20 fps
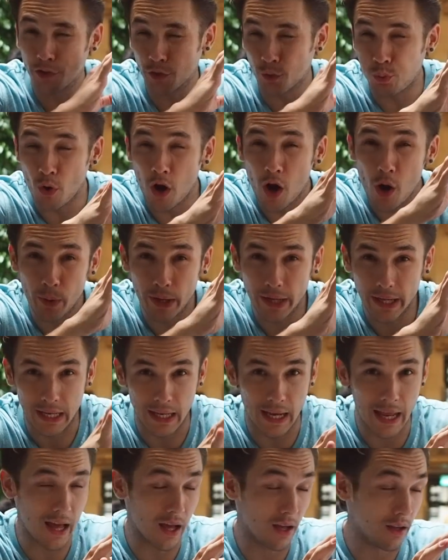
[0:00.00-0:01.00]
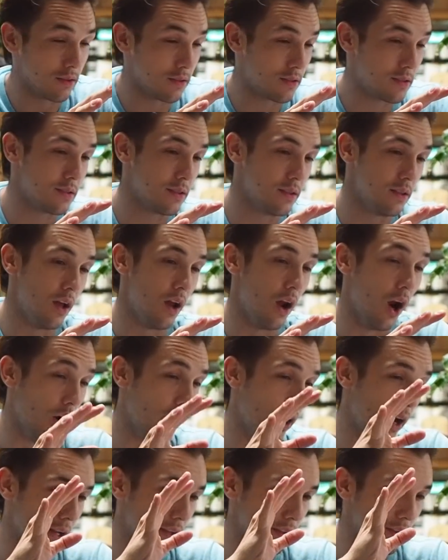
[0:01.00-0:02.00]
of the Huawei clouds,
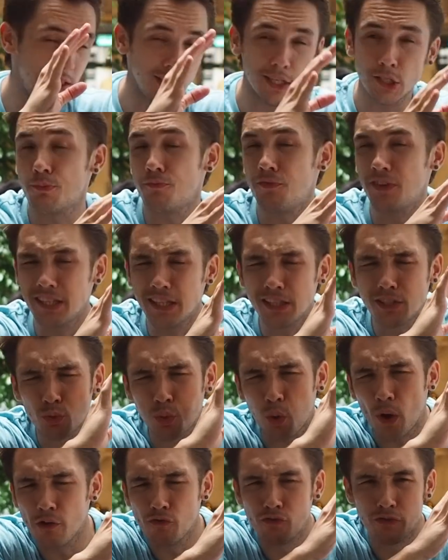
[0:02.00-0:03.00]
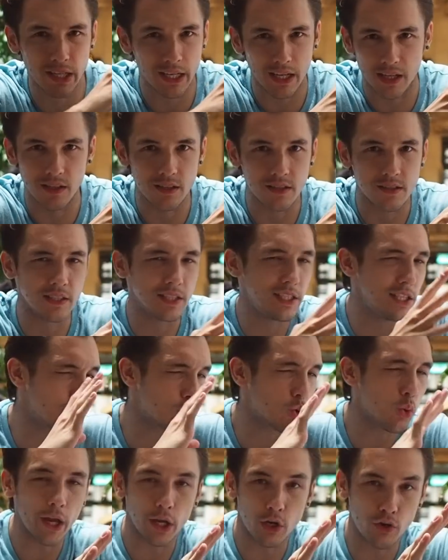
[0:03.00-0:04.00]
alright, this is this is quite ridiculous, this
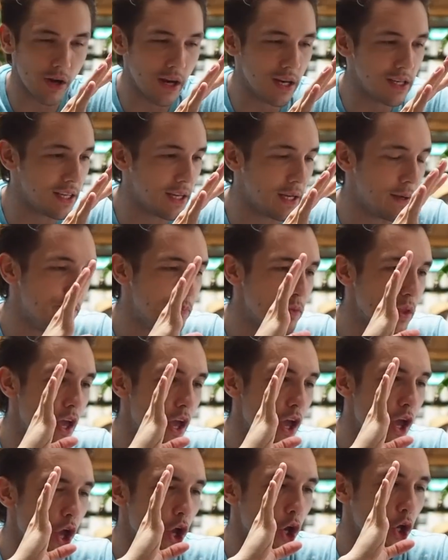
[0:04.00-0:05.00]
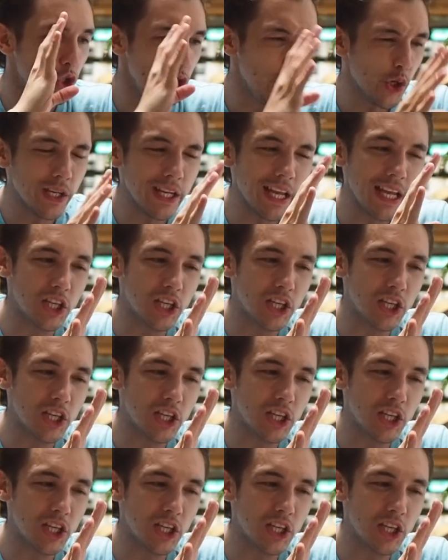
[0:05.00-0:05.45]
is quite crazy. You